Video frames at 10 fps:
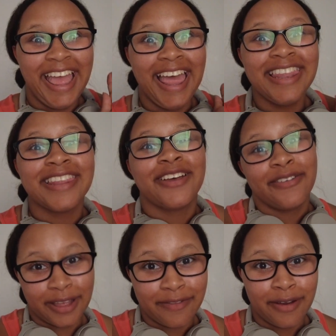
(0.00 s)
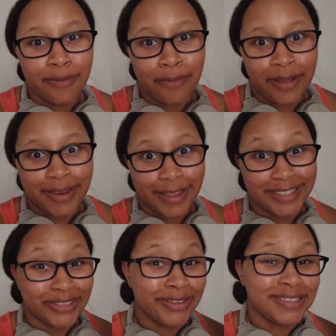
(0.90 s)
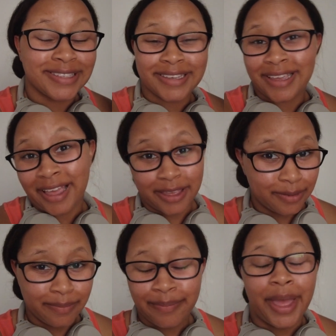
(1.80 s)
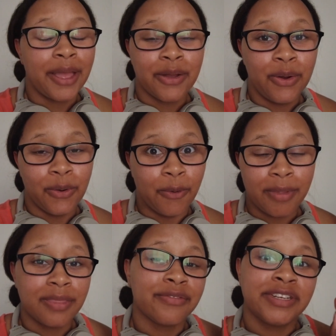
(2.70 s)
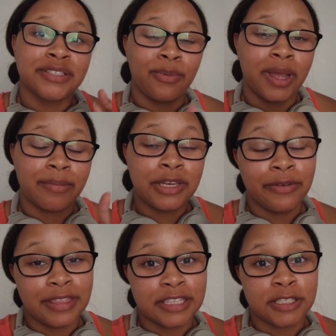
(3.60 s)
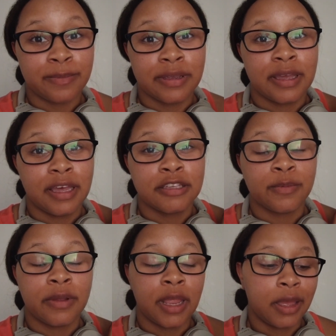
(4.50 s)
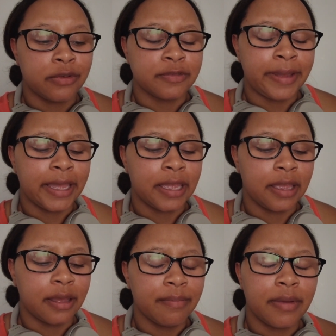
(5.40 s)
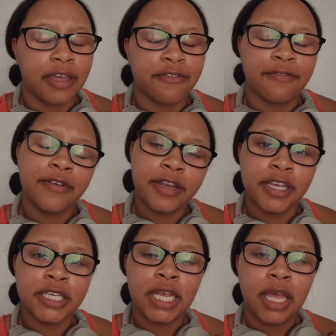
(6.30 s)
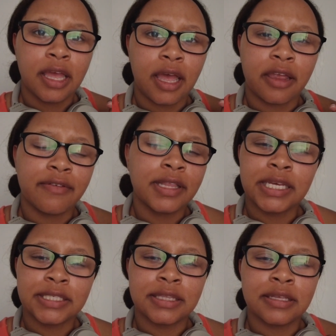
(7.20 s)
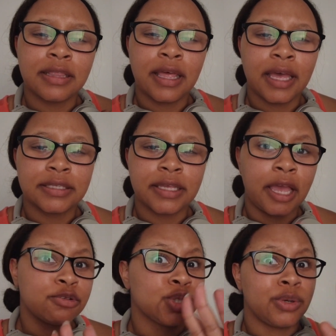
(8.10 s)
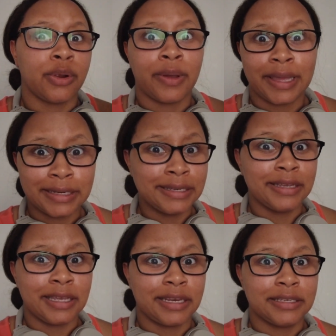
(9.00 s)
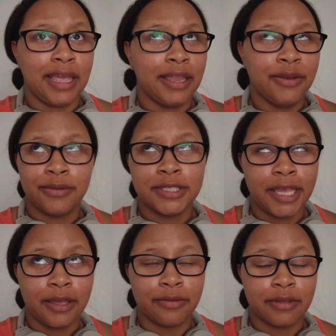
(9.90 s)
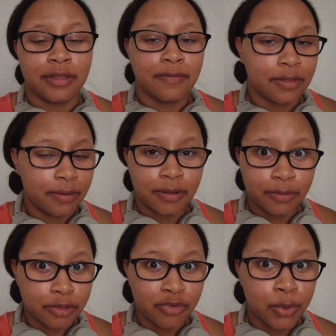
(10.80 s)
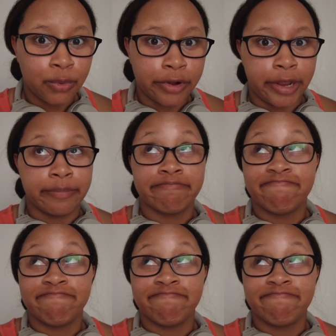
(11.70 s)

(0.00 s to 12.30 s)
Hello everyone, as you can see I am back home, and the reason why I'm doing this is because when I was backing up my footage I realized that the last outro I did had no sound even though it was recording.